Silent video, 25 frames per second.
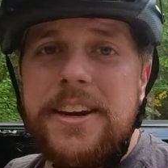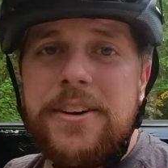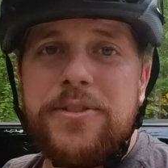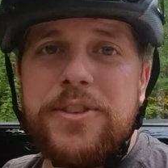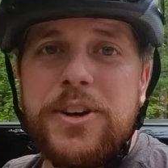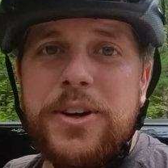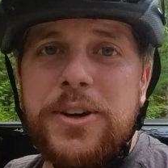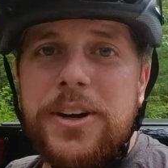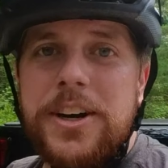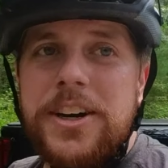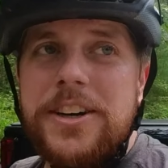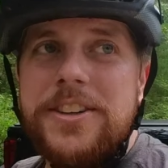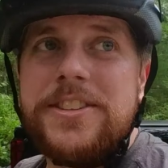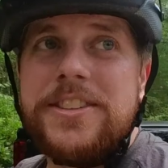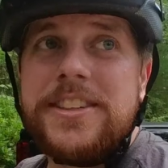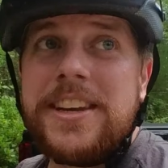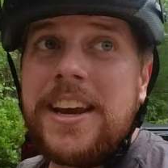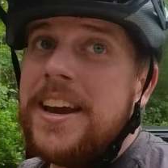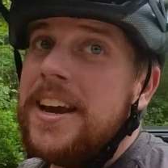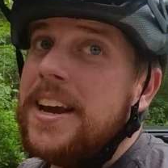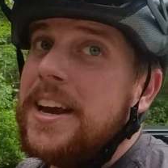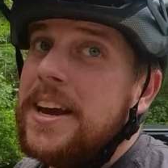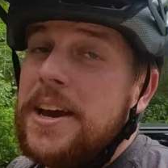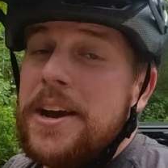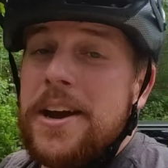then of course,
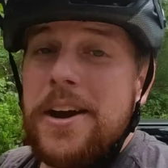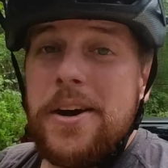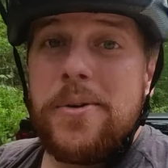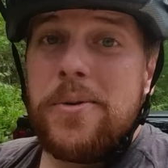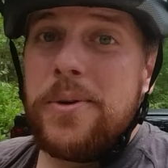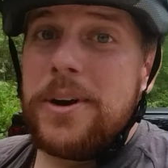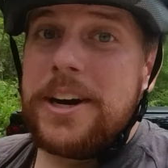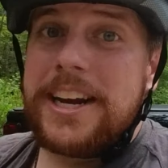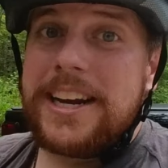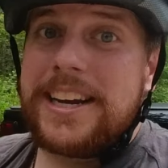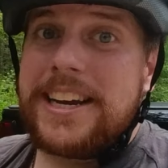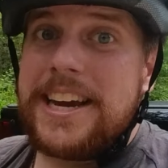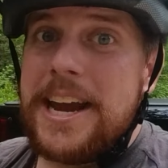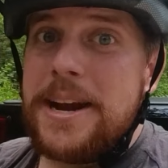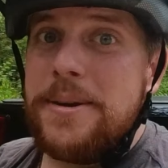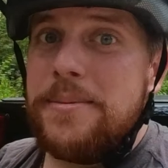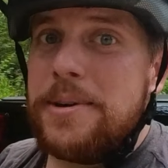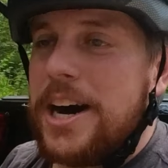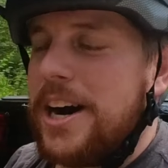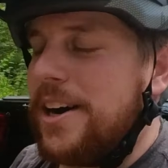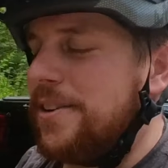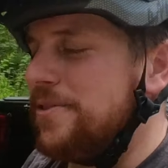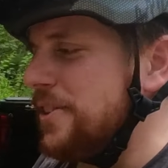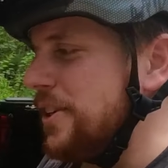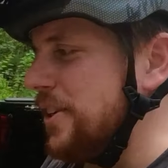when it came
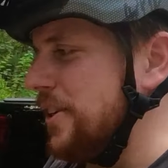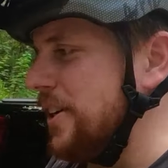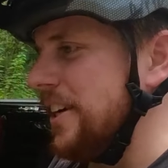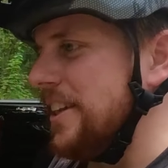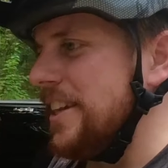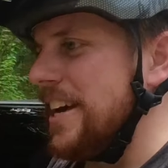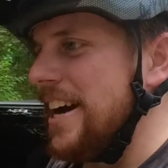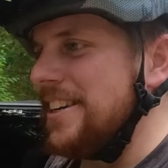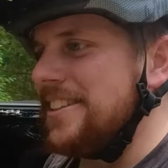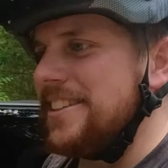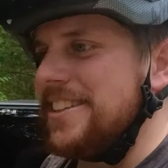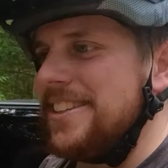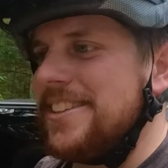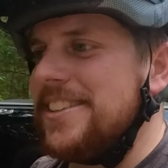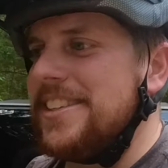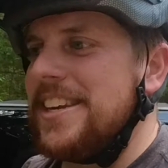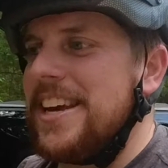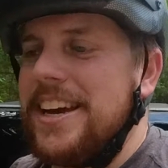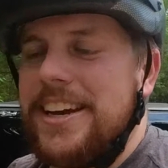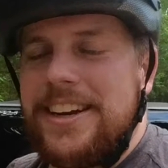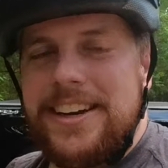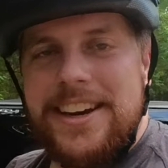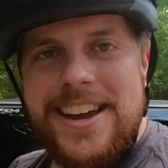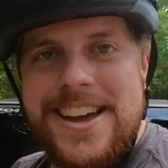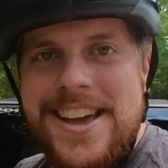off during that
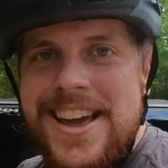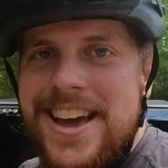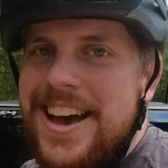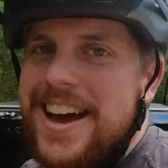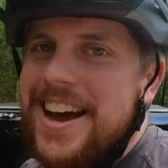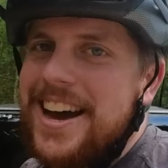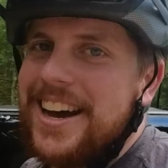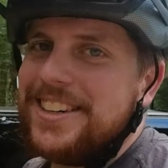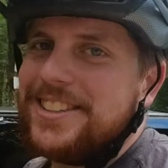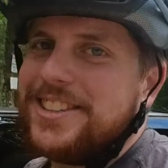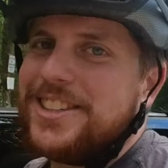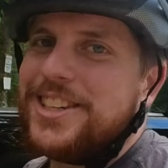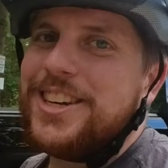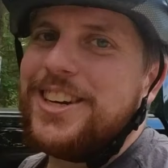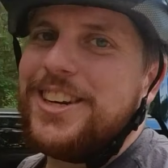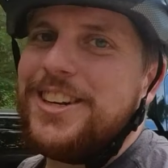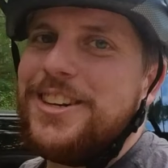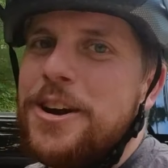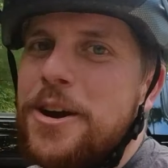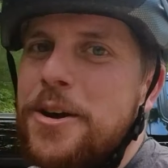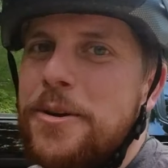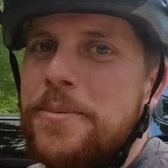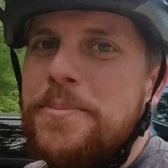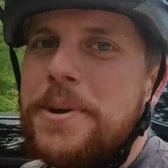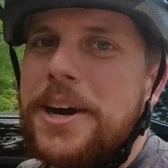descent, I should have
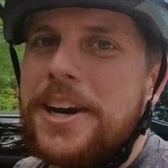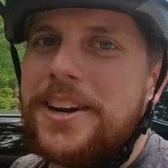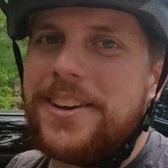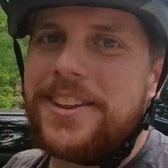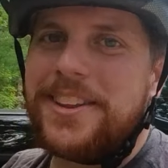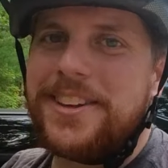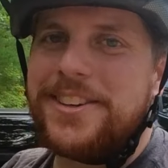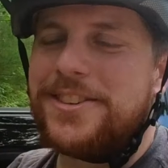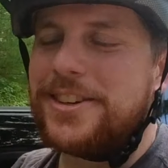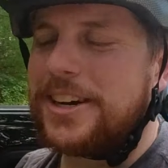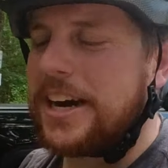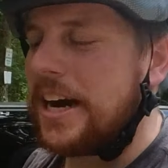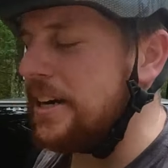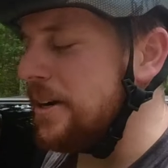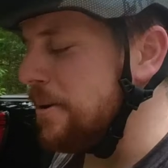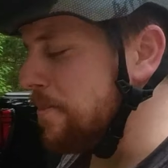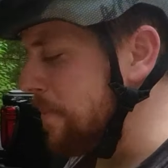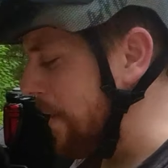known better than trying